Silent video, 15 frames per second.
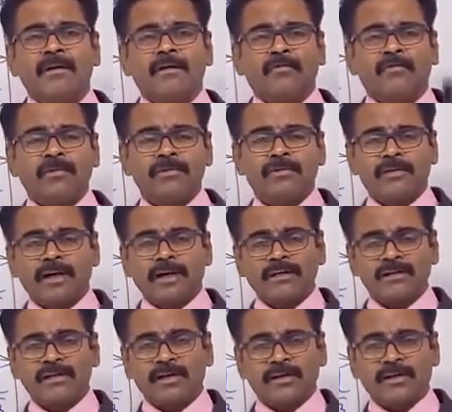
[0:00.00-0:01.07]
first you
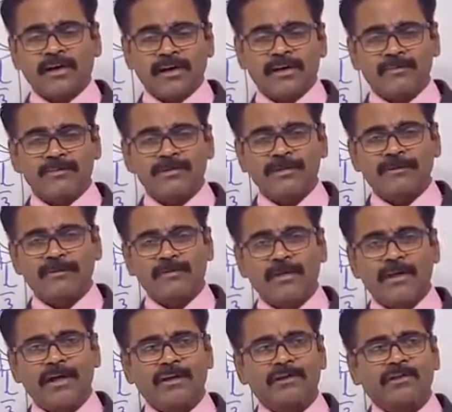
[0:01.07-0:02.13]
construct columns,
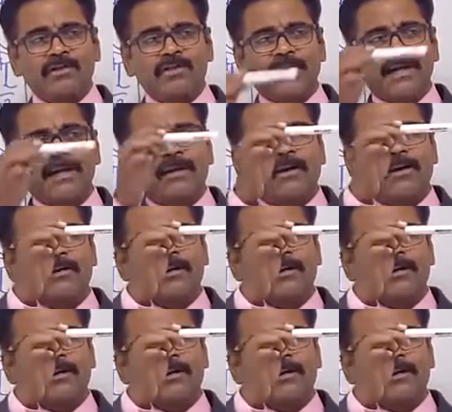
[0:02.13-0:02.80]
then you join all